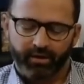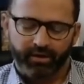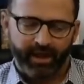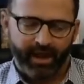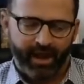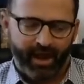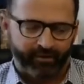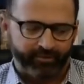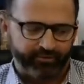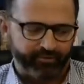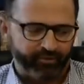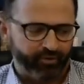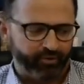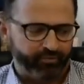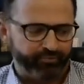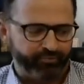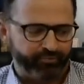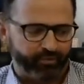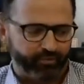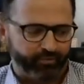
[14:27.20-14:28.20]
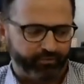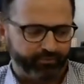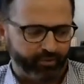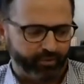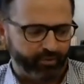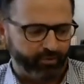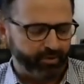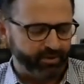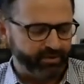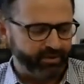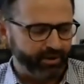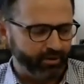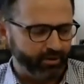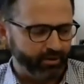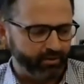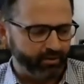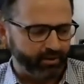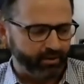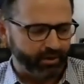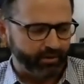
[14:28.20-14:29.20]
Yeah, so for
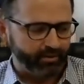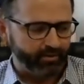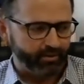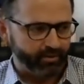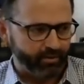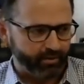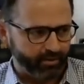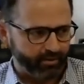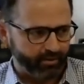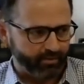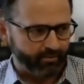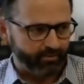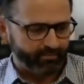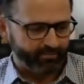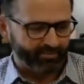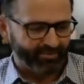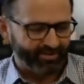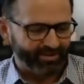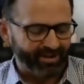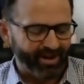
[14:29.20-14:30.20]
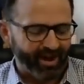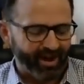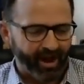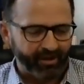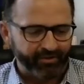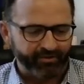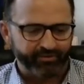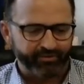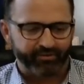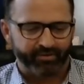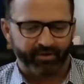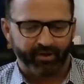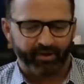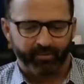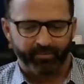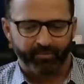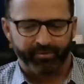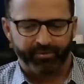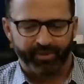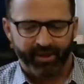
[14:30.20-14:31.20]
material costs,
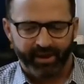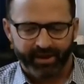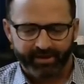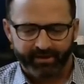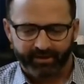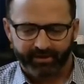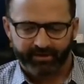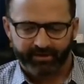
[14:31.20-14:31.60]
thank